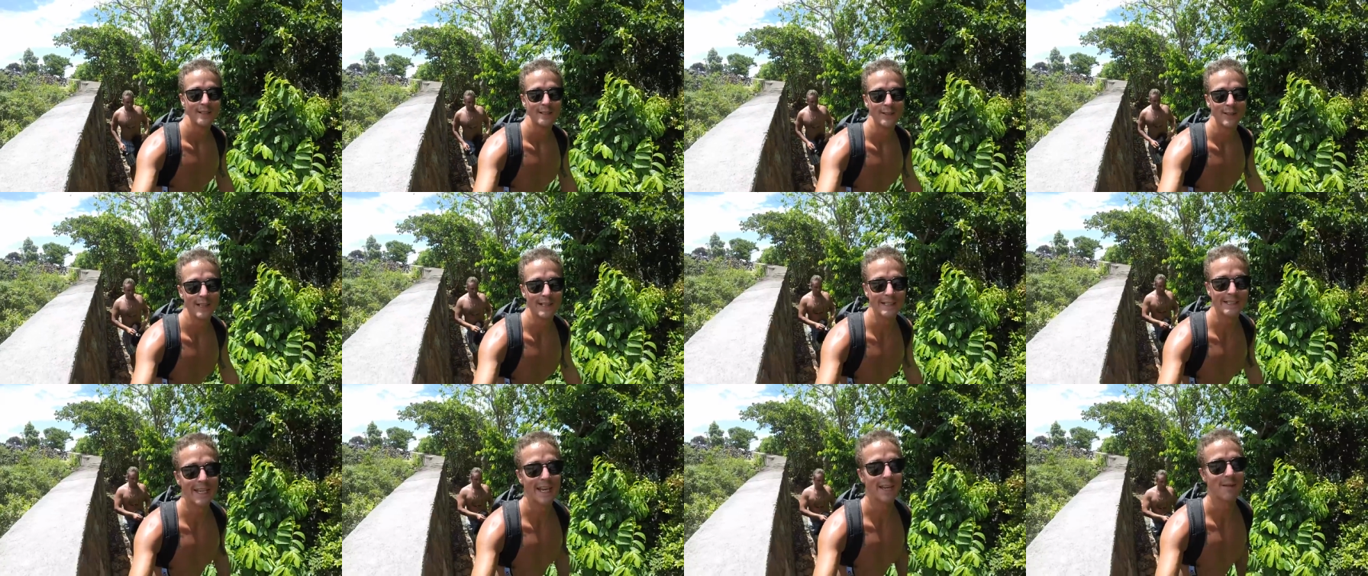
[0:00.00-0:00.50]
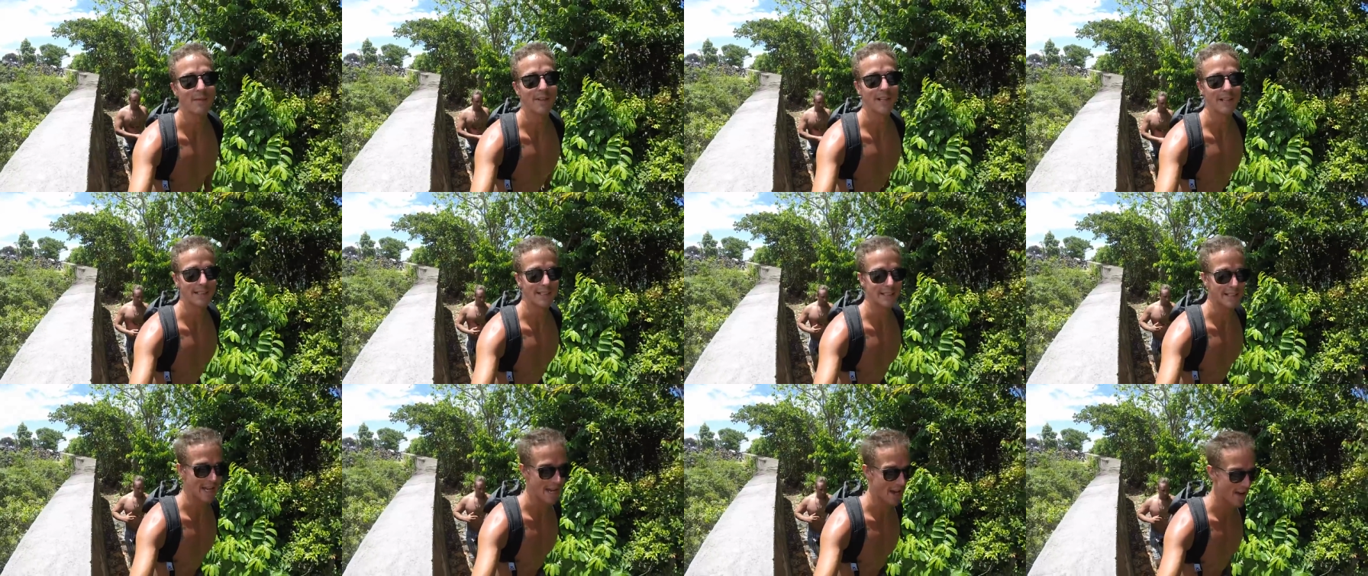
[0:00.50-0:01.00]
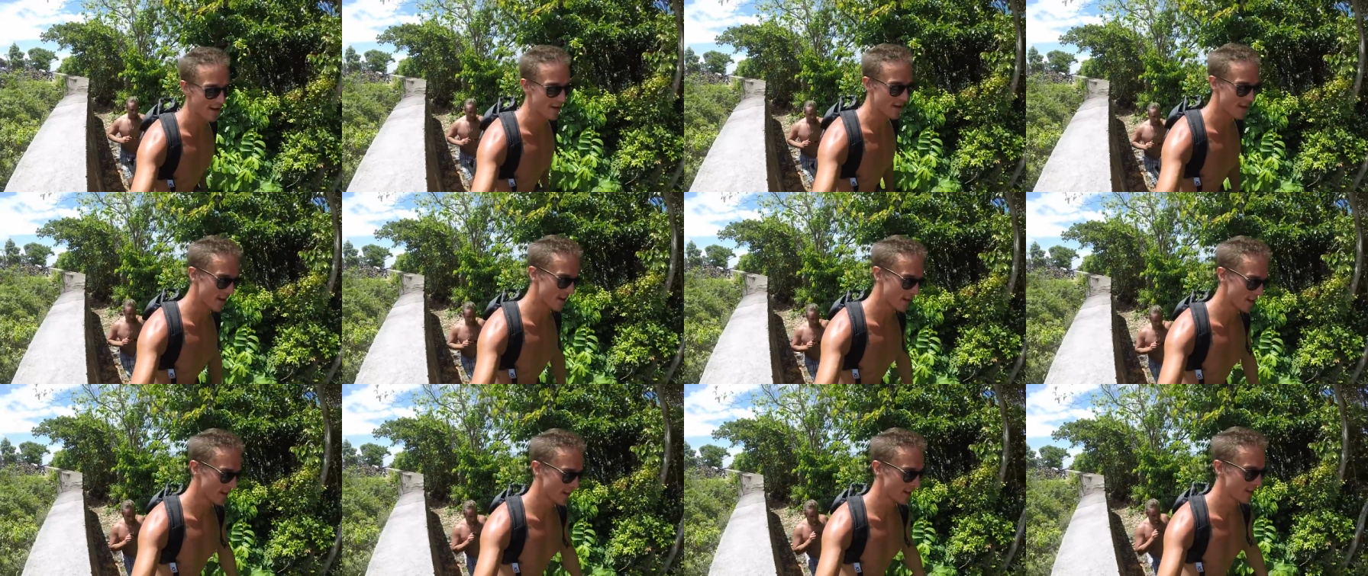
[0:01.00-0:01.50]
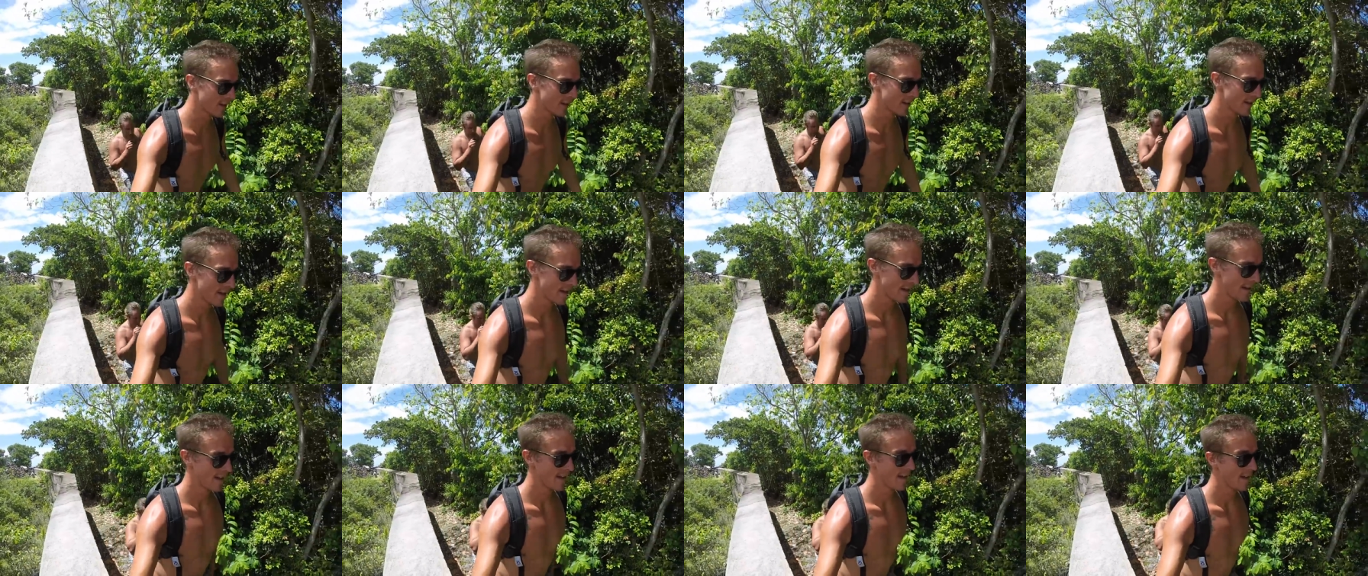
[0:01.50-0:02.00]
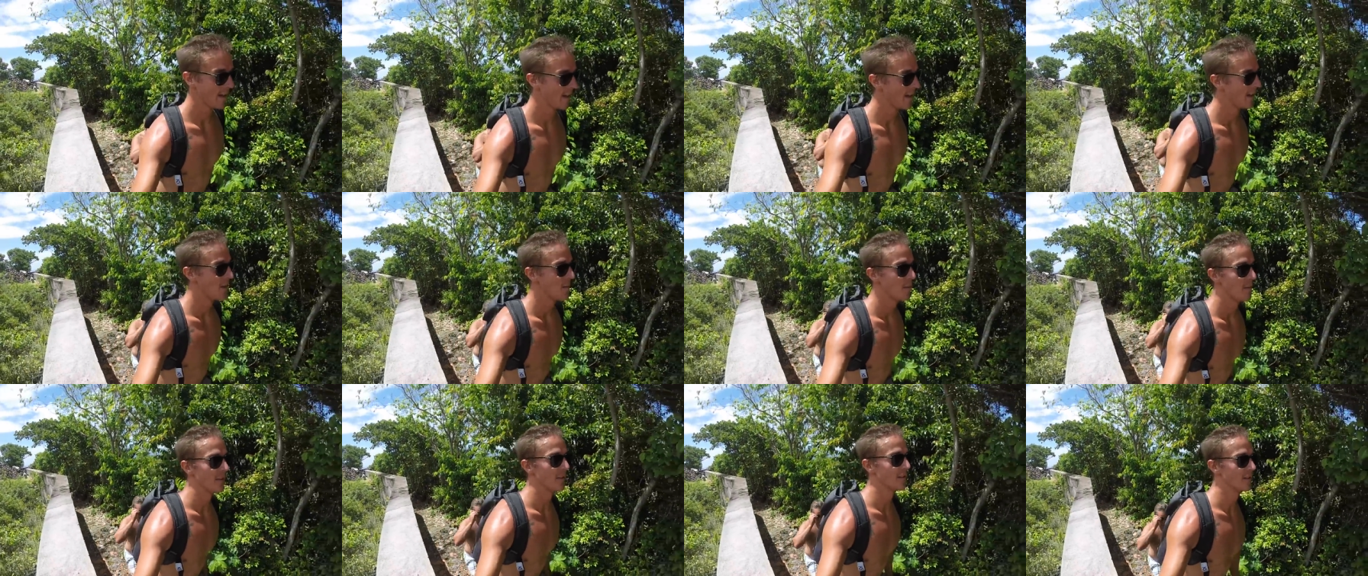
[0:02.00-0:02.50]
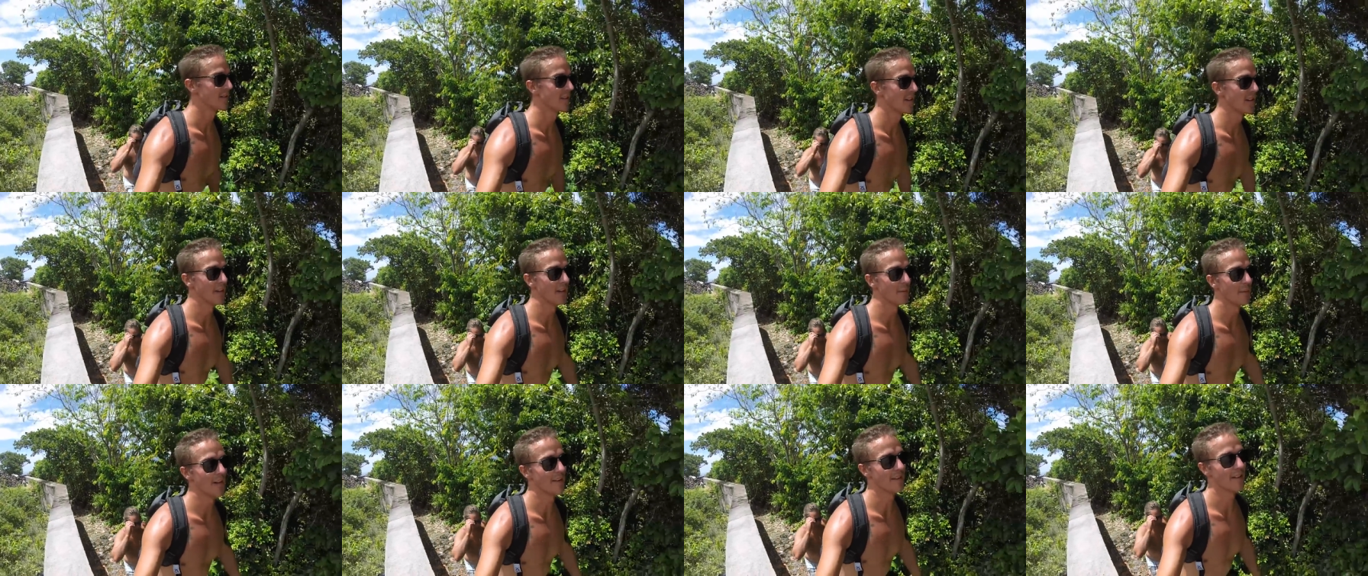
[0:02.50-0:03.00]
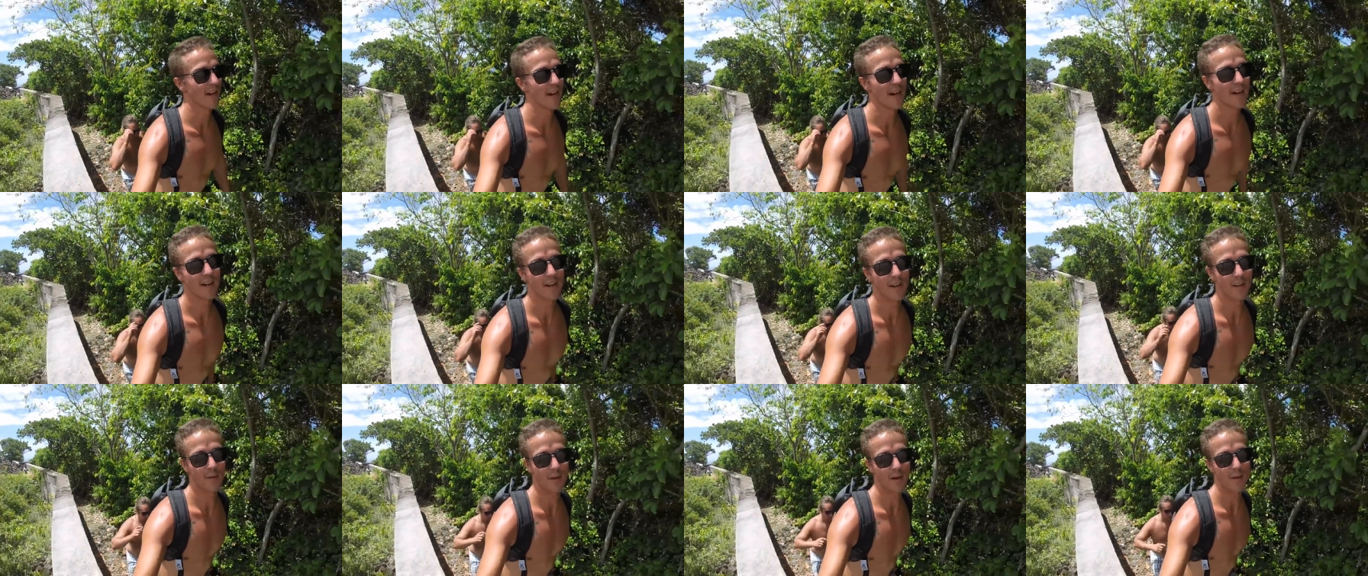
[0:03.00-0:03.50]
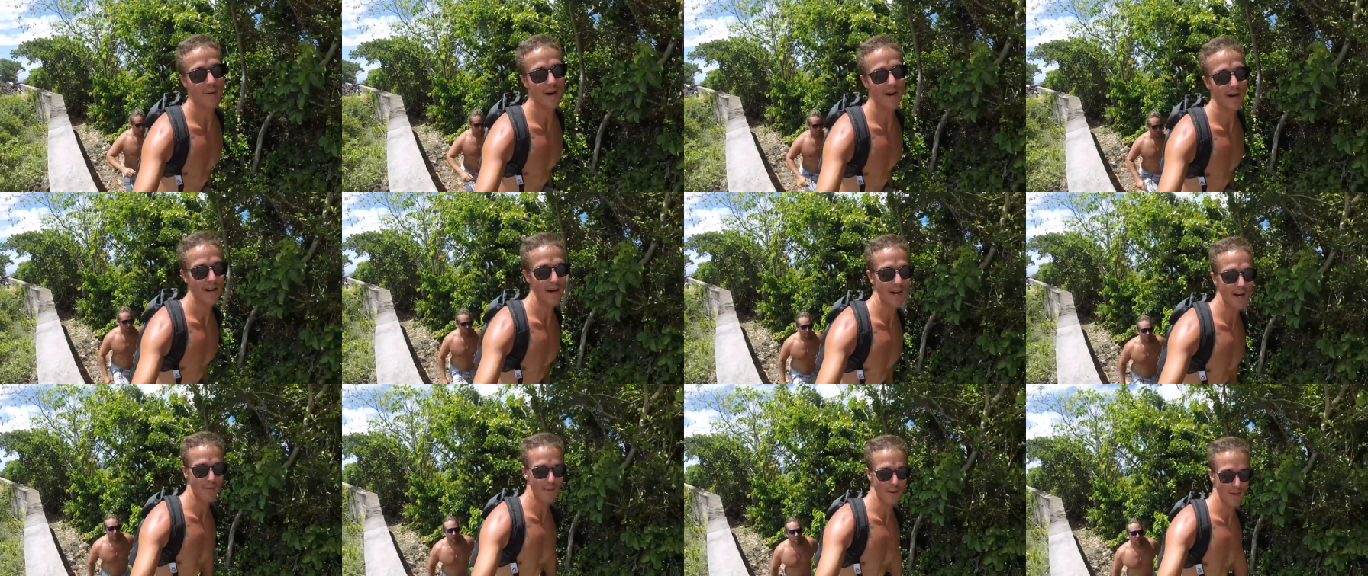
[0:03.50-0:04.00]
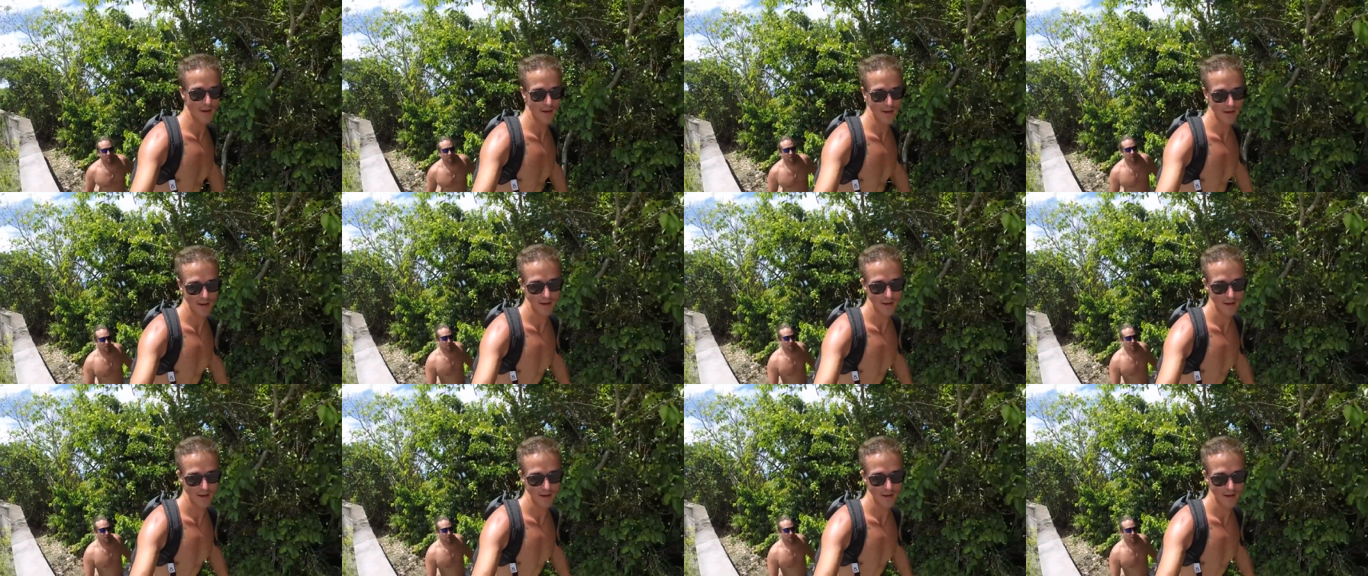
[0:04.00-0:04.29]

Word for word: It's only 10 minutes down. They don't tell you about the hike on the way back up.